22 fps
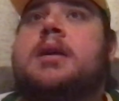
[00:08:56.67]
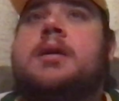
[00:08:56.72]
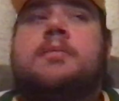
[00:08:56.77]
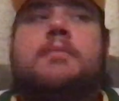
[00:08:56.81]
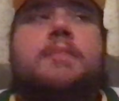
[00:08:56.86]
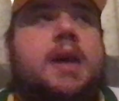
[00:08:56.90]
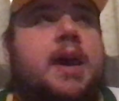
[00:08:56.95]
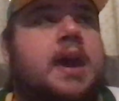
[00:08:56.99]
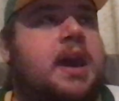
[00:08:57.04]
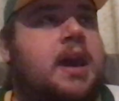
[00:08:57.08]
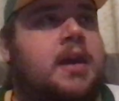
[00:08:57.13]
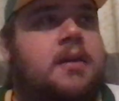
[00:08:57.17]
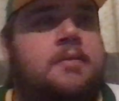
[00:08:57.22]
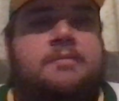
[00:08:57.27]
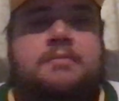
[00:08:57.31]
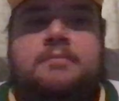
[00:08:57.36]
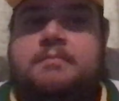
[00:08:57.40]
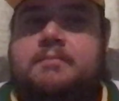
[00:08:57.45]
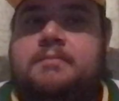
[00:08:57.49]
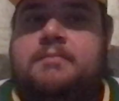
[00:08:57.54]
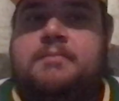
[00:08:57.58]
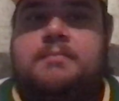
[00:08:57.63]
But hey,
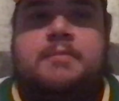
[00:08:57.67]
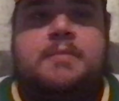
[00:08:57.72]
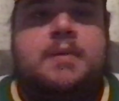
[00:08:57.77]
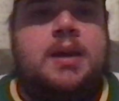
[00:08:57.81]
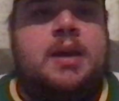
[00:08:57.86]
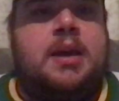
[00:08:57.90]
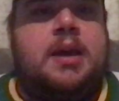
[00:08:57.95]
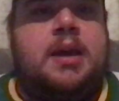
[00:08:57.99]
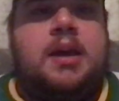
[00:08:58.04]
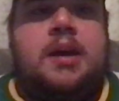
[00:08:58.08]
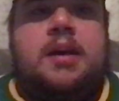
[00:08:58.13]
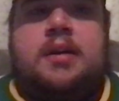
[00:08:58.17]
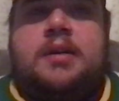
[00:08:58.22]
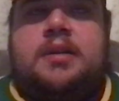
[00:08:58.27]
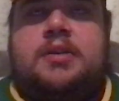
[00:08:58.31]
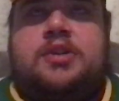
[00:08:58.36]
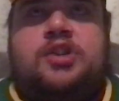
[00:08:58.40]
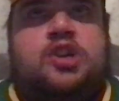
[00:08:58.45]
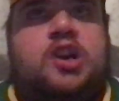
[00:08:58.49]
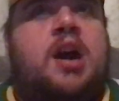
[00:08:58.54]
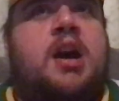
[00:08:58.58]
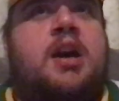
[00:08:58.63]

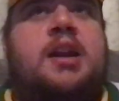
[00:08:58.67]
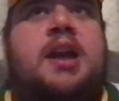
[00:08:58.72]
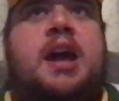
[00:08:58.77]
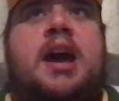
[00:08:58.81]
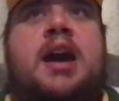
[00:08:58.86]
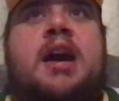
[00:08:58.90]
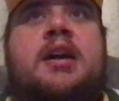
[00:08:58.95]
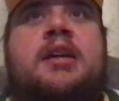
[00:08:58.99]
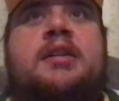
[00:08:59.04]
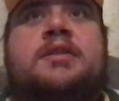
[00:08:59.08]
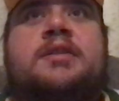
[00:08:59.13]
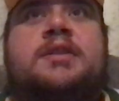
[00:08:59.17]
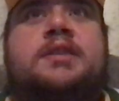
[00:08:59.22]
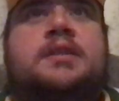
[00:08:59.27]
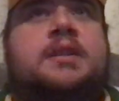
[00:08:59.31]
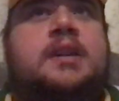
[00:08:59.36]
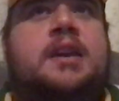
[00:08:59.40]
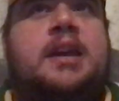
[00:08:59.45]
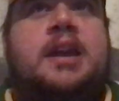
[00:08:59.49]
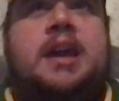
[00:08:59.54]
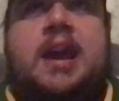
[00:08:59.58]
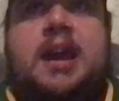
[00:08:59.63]
John
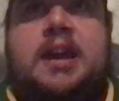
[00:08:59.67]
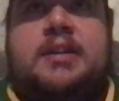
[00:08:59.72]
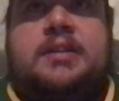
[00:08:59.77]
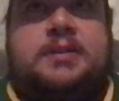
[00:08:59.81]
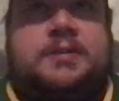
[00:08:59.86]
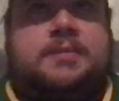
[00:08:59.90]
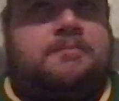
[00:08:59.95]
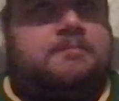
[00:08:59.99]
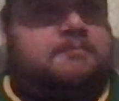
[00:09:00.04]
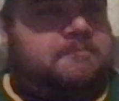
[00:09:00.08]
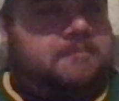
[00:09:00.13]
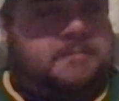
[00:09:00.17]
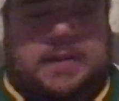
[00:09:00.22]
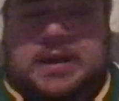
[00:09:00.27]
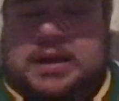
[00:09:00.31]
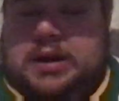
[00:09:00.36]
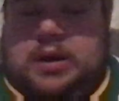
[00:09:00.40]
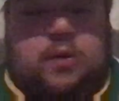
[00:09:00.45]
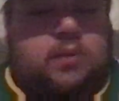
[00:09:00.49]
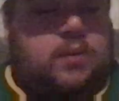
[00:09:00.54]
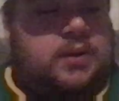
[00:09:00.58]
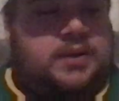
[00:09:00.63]
Hynes
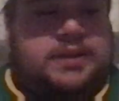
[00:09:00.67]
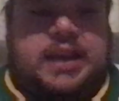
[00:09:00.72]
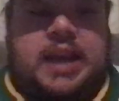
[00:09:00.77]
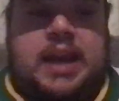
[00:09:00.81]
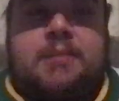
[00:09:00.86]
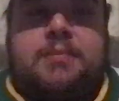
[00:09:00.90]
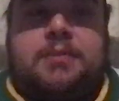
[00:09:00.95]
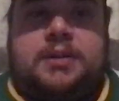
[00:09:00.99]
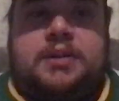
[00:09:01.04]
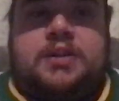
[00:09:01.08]
was able